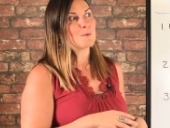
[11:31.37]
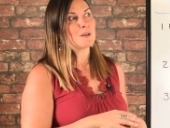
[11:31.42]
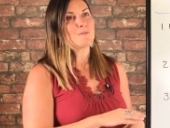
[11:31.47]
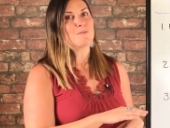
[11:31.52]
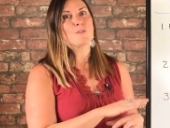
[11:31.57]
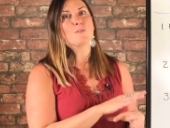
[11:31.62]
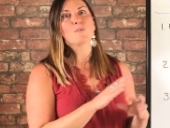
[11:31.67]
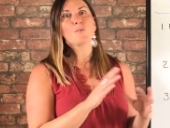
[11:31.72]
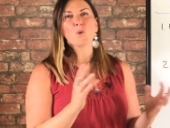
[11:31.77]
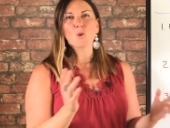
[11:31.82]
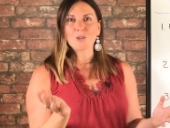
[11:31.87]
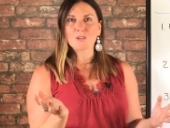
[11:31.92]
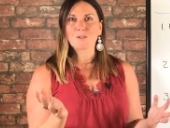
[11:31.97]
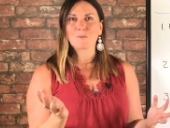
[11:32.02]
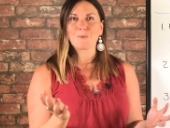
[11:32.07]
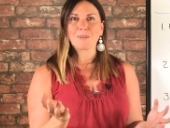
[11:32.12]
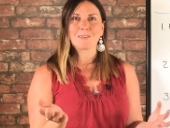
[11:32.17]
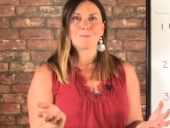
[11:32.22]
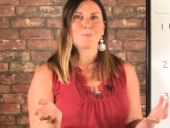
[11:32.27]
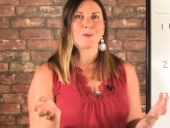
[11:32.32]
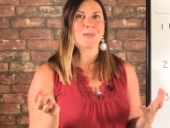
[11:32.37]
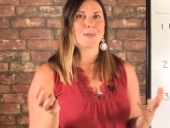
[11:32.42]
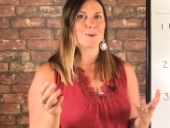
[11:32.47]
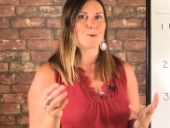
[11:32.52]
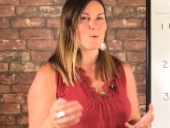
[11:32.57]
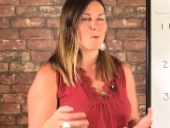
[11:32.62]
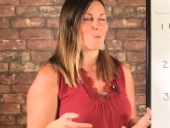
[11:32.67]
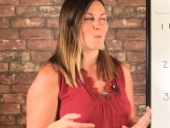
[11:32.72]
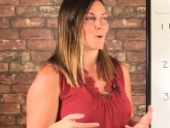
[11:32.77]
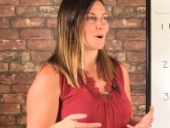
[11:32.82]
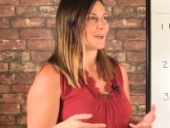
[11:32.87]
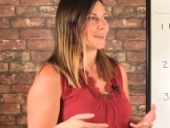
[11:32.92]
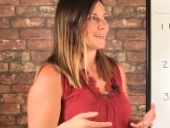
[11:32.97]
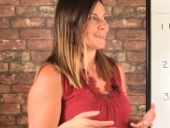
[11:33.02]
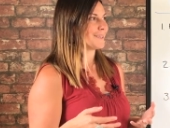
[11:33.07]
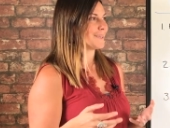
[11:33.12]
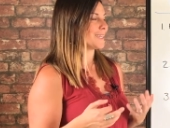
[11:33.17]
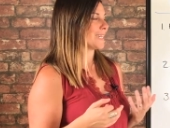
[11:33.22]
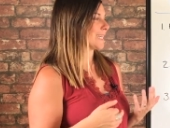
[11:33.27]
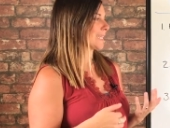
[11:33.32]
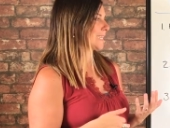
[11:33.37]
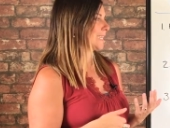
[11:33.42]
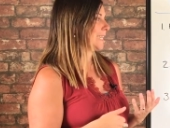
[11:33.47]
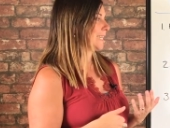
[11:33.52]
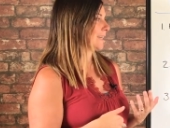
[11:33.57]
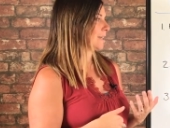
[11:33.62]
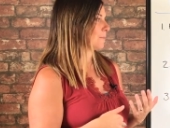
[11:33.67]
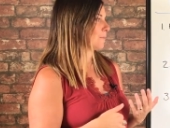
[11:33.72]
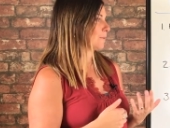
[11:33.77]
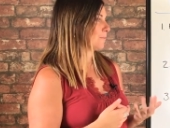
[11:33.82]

but if you forced me to pick one technique, it